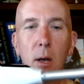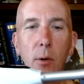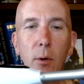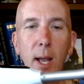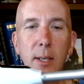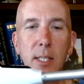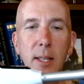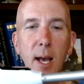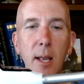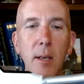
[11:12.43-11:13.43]
Okay, see
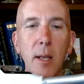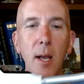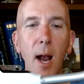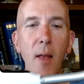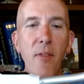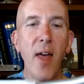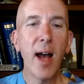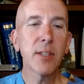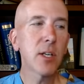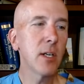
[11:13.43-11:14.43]
that? And
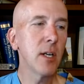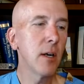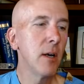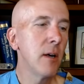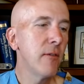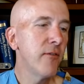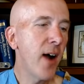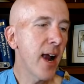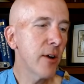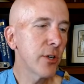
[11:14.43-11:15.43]
that's going to
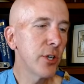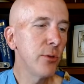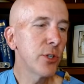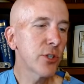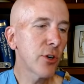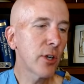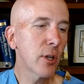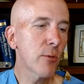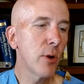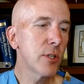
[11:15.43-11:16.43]
fire two
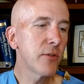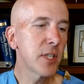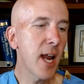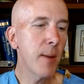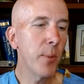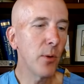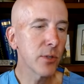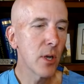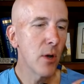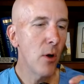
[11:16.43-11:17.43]
circular rows of
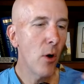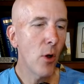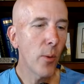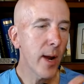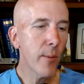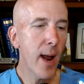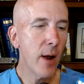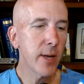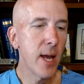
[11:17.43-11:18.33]
staples all the way around,